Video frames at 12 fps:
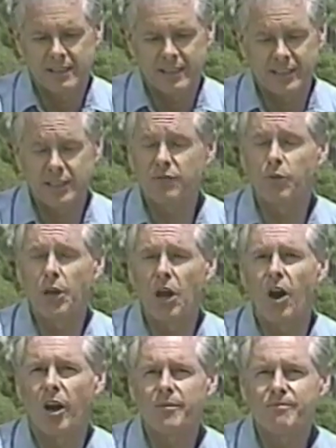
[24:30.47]
And if we
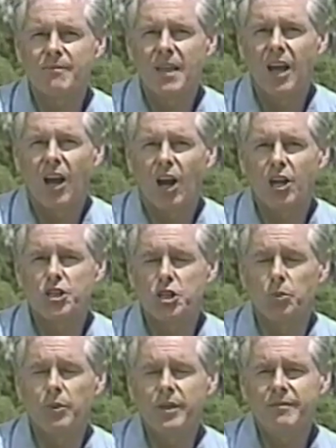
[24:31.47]
are, our
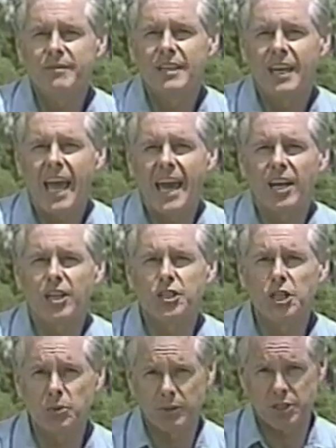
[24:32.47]
children and our
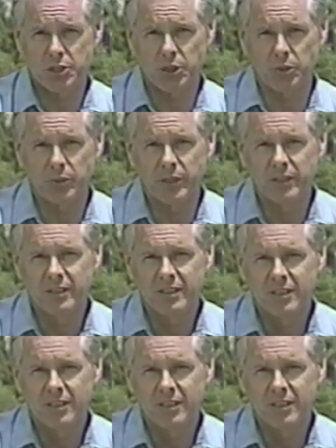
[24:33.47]
children's children